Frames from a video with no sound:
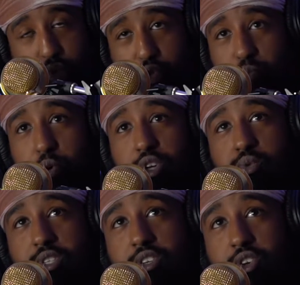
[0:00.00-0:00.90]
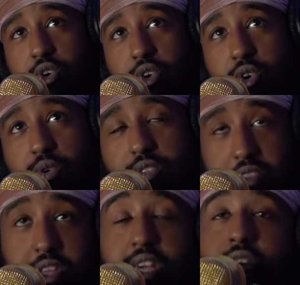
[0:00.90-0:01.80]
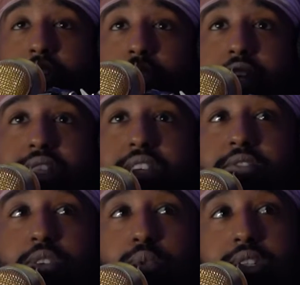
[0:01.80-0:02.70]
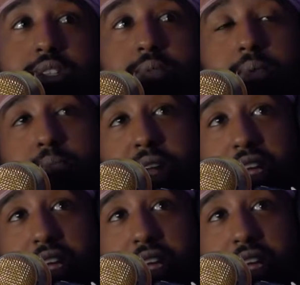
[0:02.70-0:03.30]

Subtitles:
So sports was a no-go. Theater and creativity wasn't. The